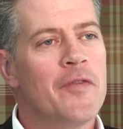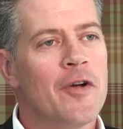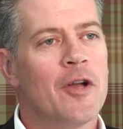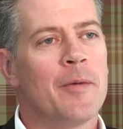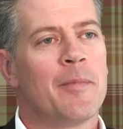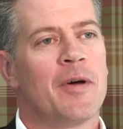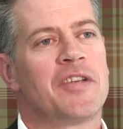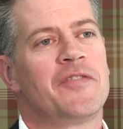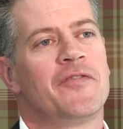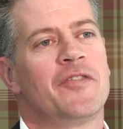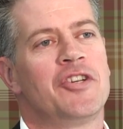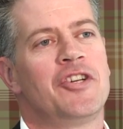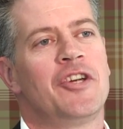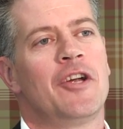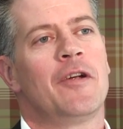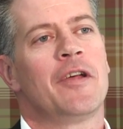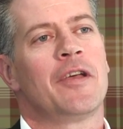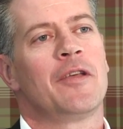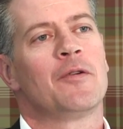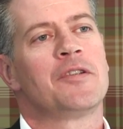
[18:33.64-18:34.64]
you very much for
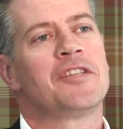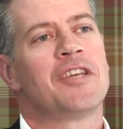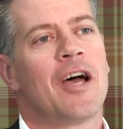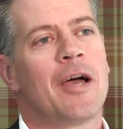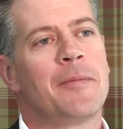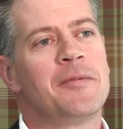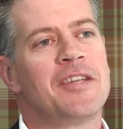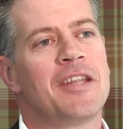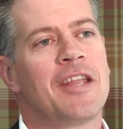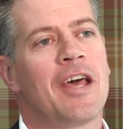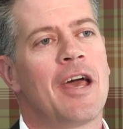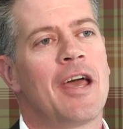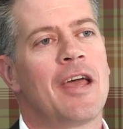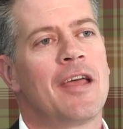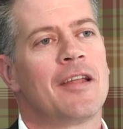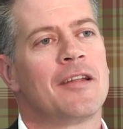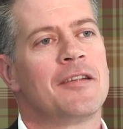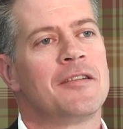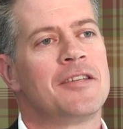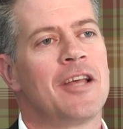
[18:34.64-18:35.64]
sharing your time
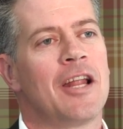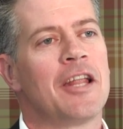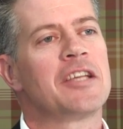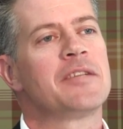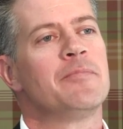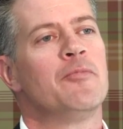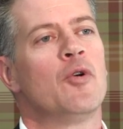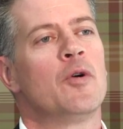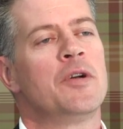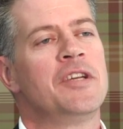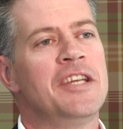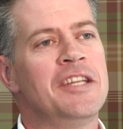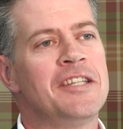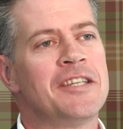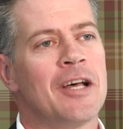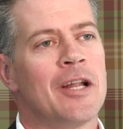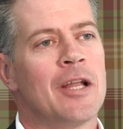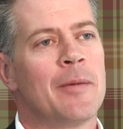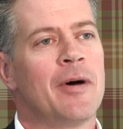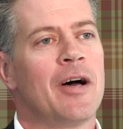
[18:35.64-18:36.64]
today, telling us more
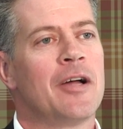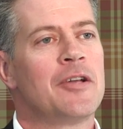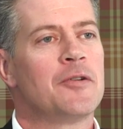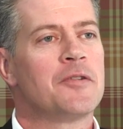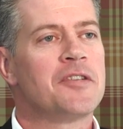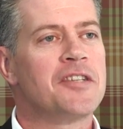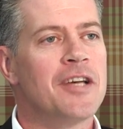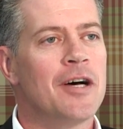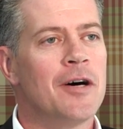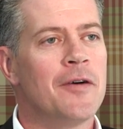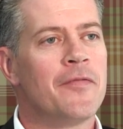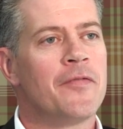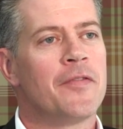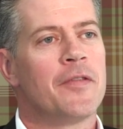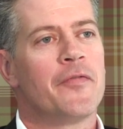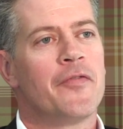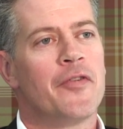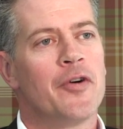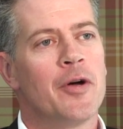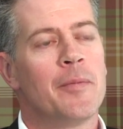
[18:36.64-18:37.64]
detail about yourself,
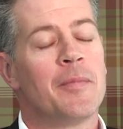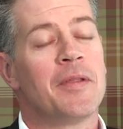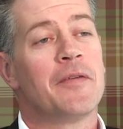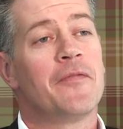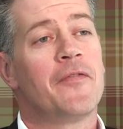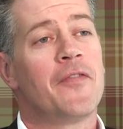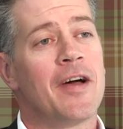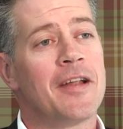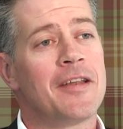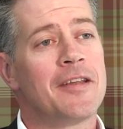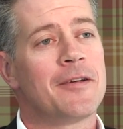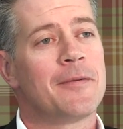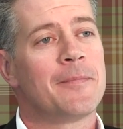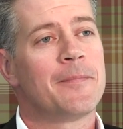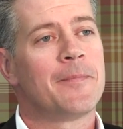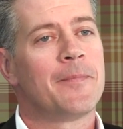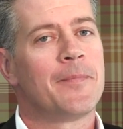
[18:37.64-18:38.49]
the firm, and the fund.